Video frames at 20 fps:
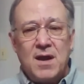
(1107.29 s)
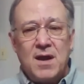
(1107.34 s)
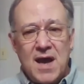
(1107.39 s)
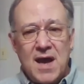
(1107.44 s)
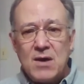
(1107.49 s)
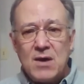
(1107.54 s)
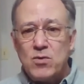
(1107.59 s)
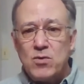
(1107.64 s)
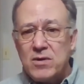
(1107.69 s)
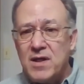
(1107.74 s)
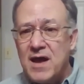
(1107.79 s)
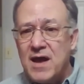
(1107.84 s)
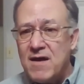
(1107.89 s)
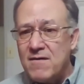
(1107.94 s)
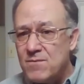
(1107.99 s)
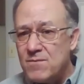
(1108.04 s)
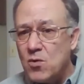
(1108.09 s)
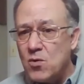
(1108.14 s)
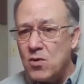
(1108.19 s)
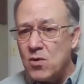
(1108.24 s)
I will
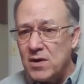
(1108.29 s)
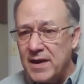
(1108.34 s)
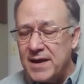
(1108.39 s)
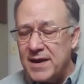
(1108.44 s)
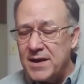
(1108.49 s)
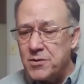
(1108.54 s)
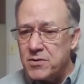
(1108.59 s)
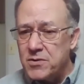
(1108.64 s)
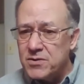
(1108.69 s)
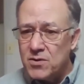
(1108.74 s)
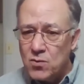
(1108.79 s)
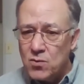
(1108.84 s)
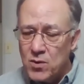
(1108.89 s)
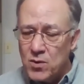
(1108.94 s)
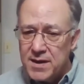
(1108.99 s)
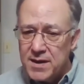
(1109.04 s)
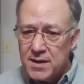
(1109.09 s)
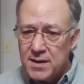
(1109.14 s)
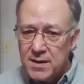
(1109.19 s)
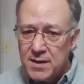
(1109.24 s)
have more later in the
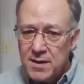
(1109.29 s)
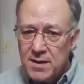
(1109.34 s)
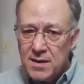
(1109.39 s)
week.